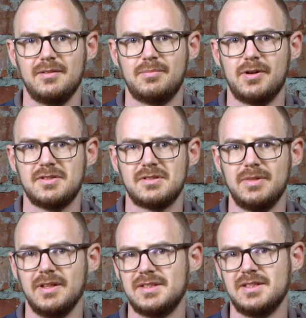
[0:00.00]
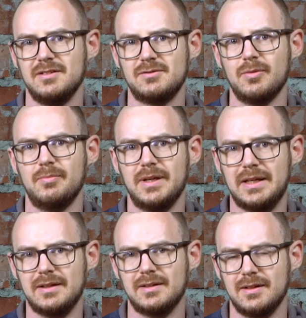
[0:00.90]
possibilities would
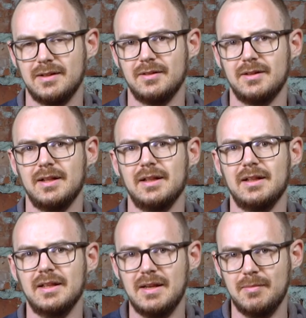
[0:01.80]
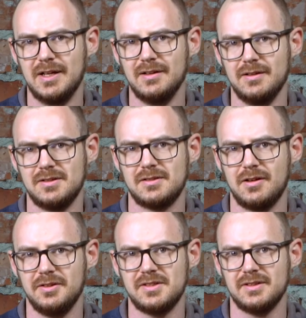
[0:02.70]
be limitless.
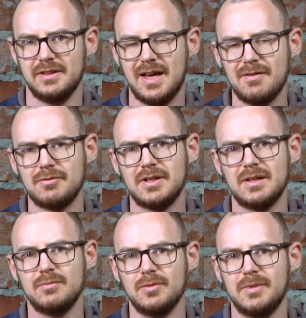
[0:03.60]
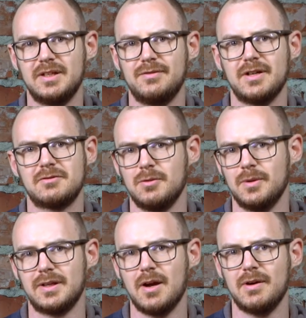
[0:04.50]
Honestly, every gimbal manufacturer
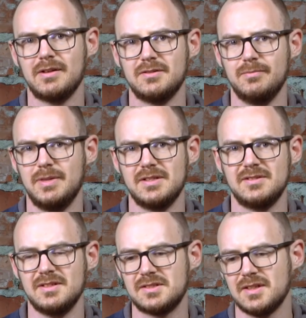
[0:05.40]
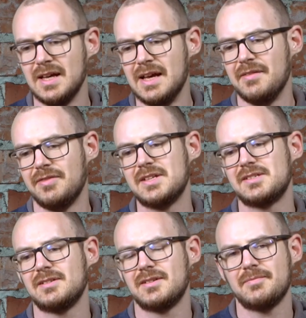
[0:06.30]
would go out of business.
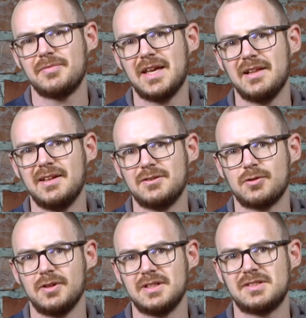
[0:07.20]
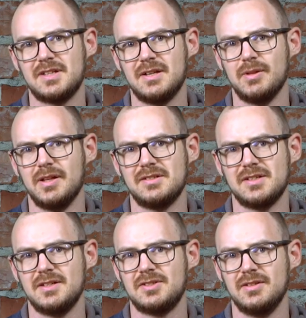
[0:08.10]
This electronic
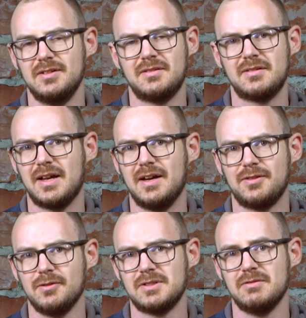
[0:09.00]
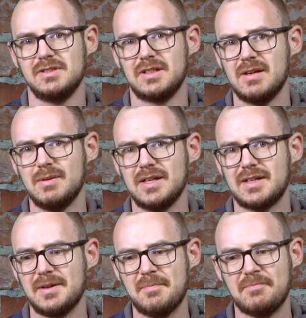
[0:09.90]
stabilization, I thought it was a gimmick